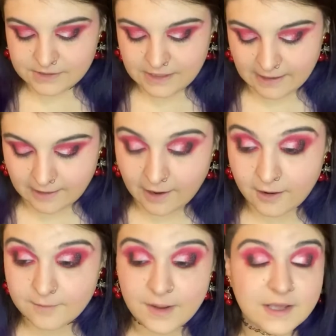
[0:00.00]
yeah,
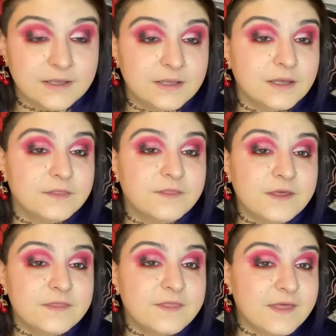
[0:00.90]
I
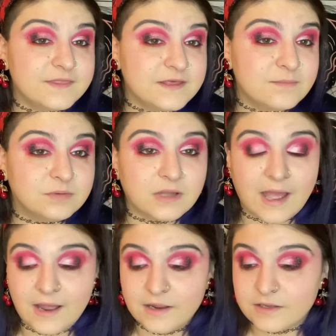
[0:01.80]
think that the
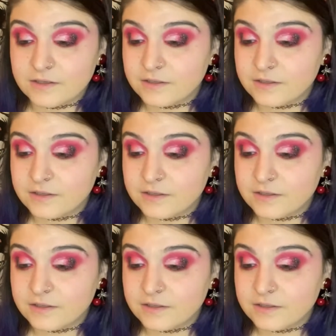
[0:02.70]
black